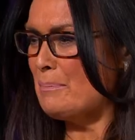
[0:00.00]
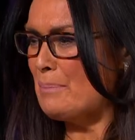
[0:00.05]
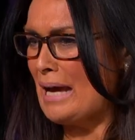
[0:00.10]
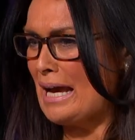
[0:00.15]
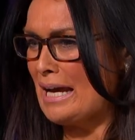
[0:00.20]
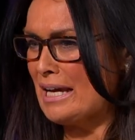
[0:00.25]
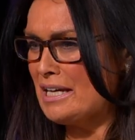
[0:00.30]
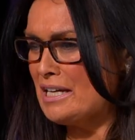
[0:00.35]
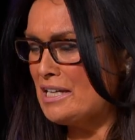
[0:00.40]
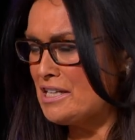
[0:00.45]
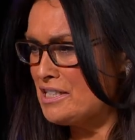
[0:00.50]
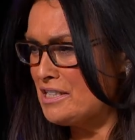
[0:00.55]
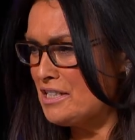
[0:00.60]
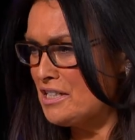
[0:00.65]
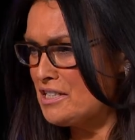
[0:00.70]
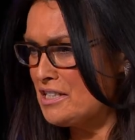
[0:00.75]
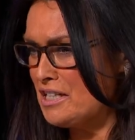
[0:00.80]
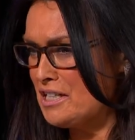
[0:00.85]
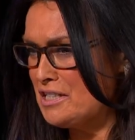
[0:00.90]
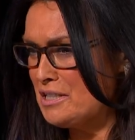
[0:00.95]
pancakes oh,
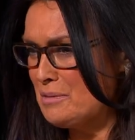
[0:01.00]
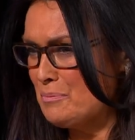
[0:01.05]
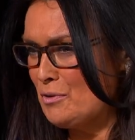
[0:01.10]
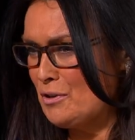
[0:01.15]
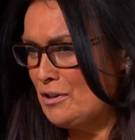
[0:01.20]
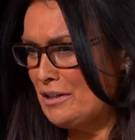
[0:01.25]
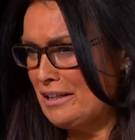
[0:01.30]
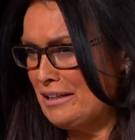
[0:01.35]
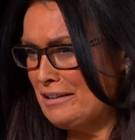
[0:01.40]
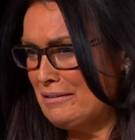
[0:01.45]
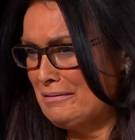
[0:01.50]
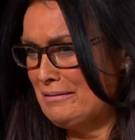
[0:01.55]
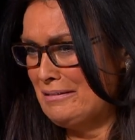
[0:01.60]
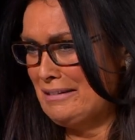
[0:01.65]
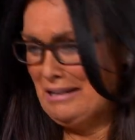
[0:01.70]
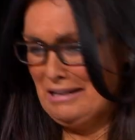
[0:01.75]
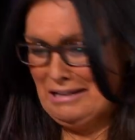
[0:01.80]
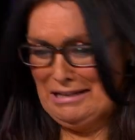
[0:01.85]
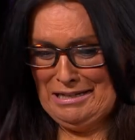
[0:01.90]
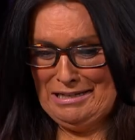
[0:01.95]
on Sunday oh, morning. Oh, sorry, I'm
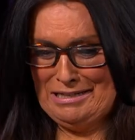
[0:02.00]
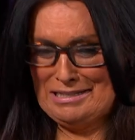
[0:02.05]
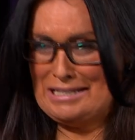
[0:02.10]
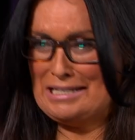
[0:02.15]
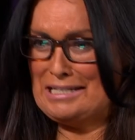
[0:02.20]
sorry. I'm sorry.